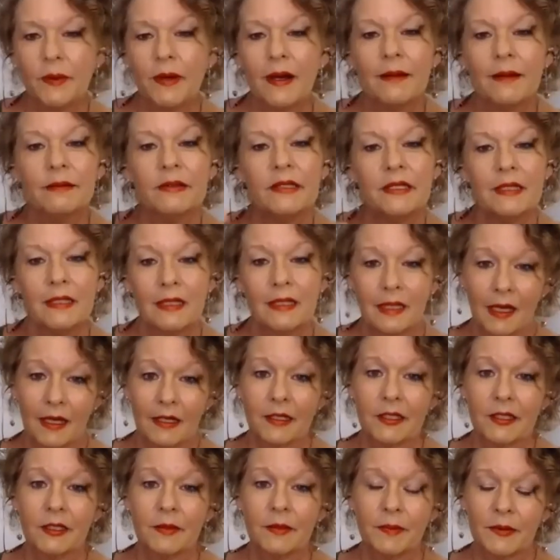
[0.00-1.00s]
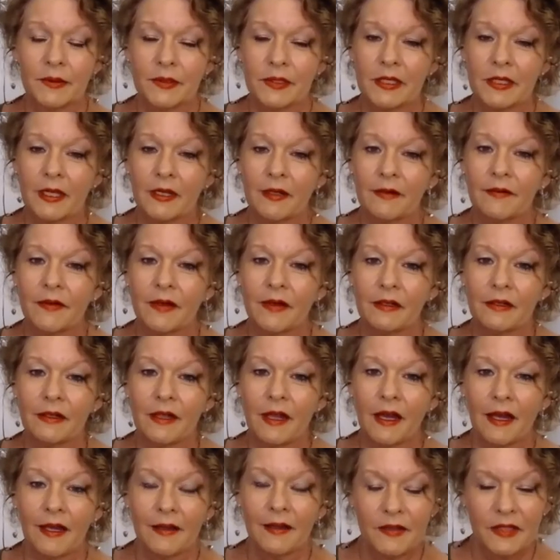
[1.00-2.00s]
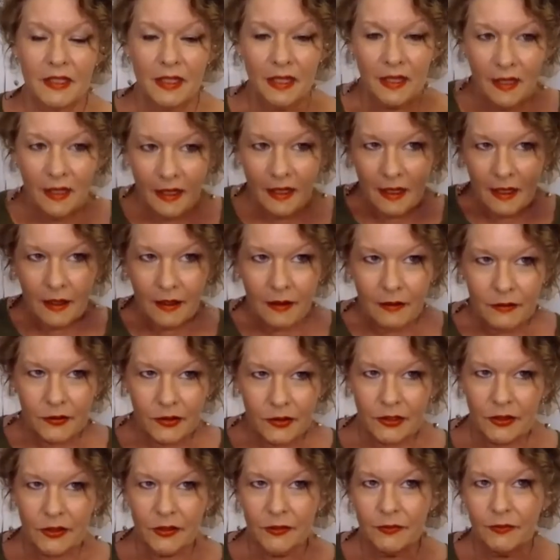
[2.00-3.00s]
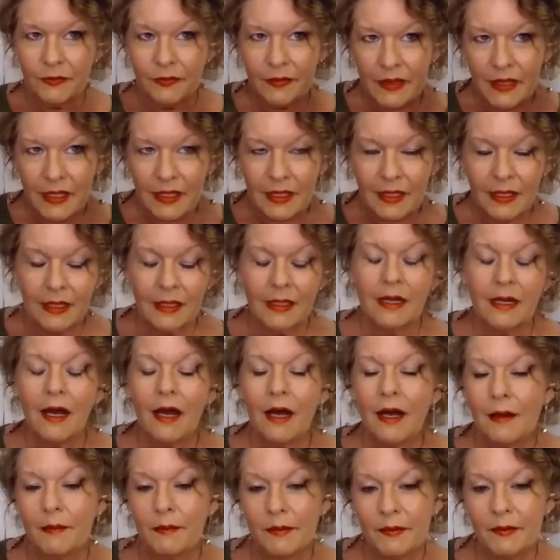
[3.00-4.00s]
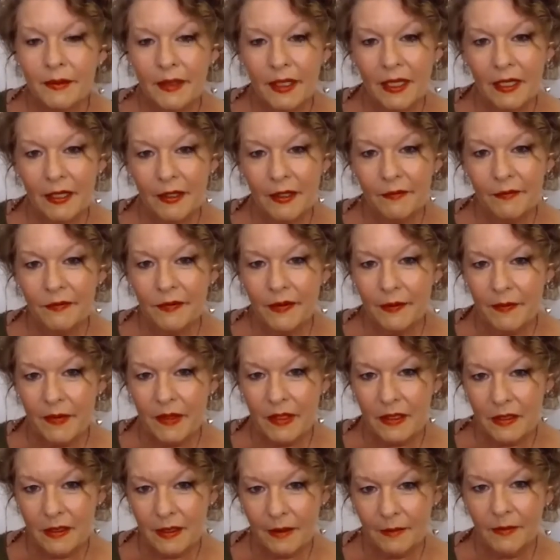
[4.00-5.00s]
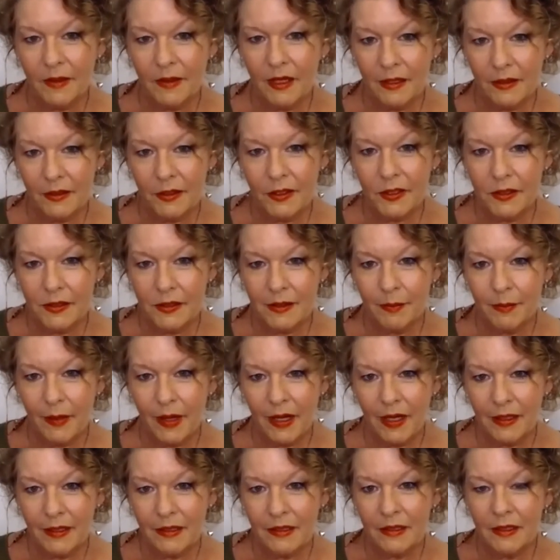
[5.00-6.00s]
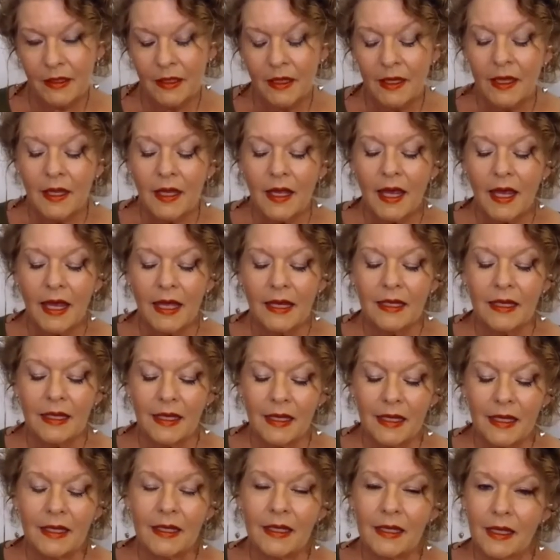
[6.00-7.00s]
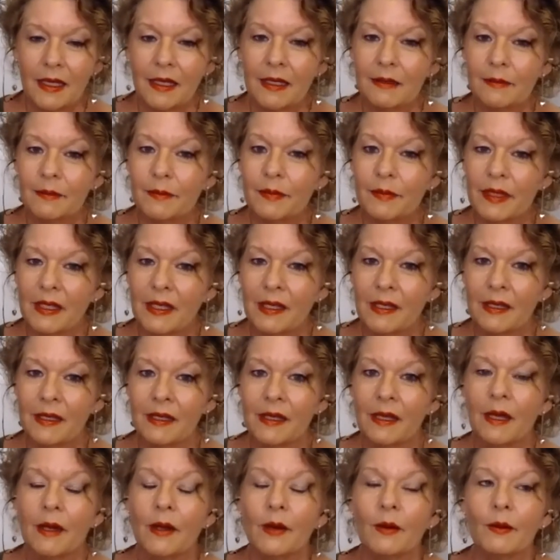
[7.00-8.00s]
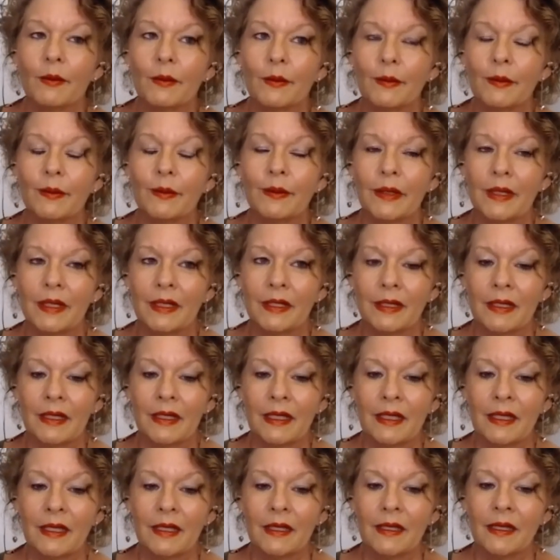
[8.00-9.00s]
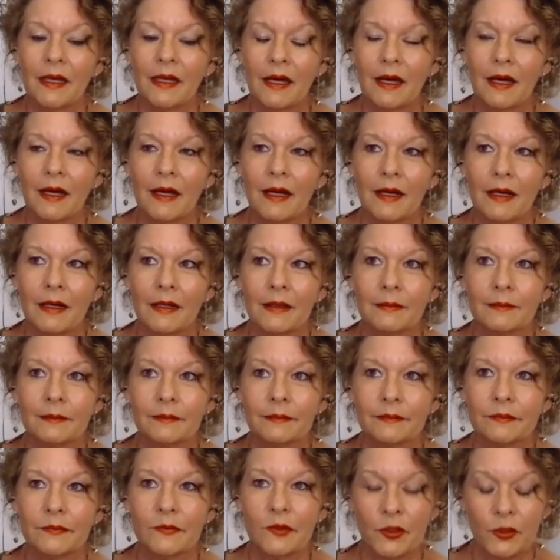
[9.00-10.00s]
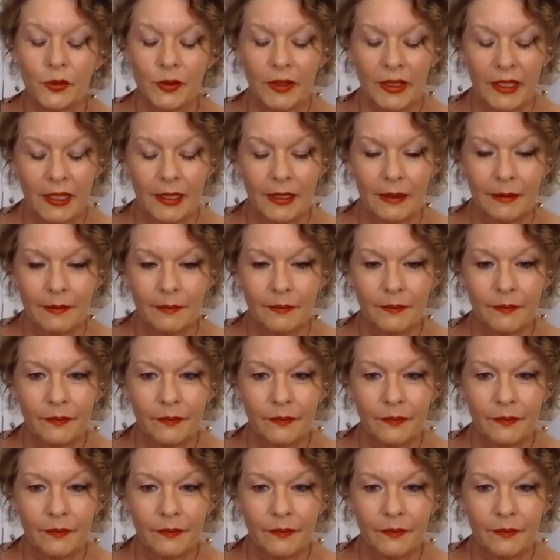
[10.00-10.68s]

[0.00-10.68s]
probably 90% of our lives just really operating from the subconscious mind. And it can be really tricky.